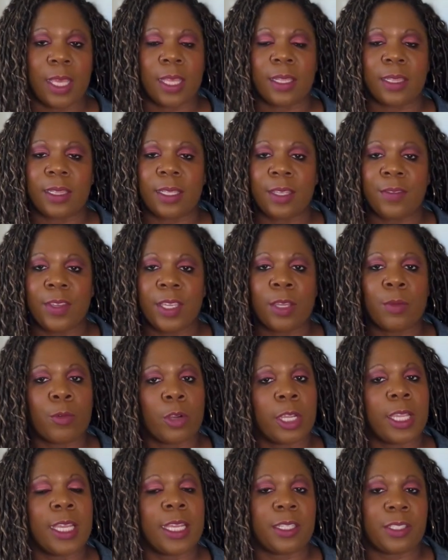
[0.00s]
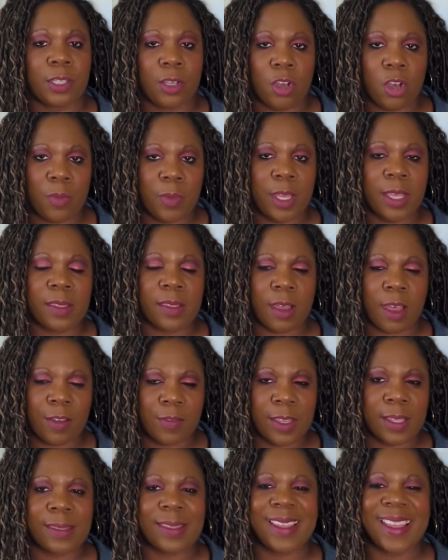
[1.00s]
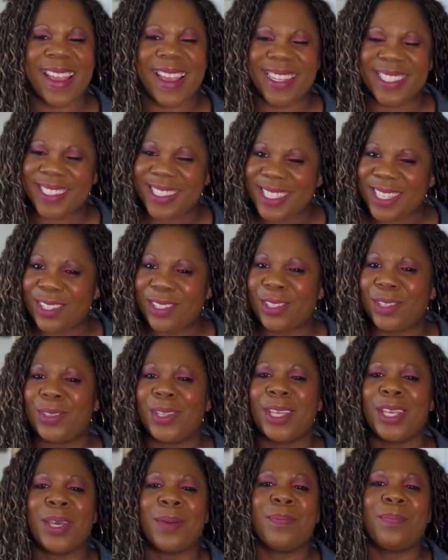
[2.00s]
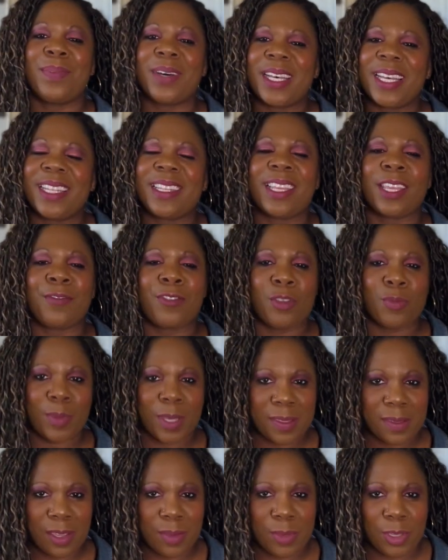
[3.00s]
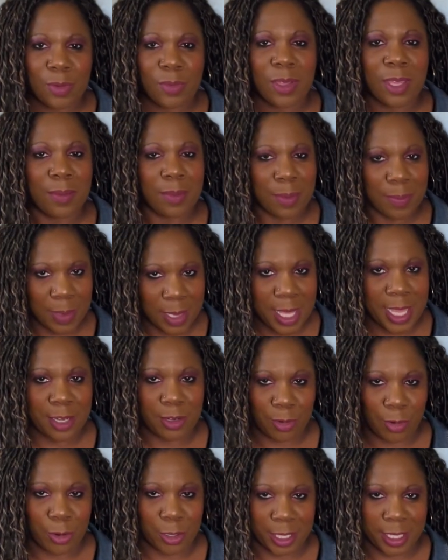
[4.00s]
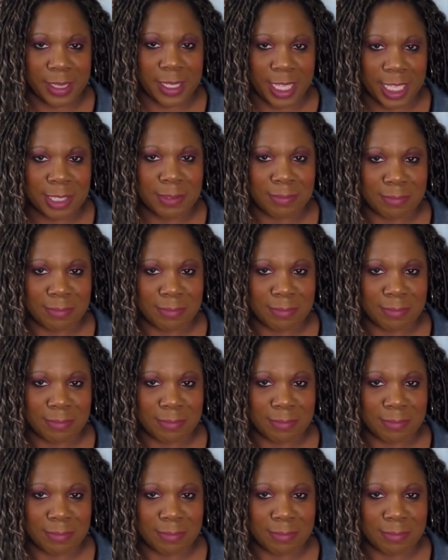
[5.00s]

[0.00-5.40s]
Living and working in Tacoma is obviously ideal, but if you must commute, plan accordingly.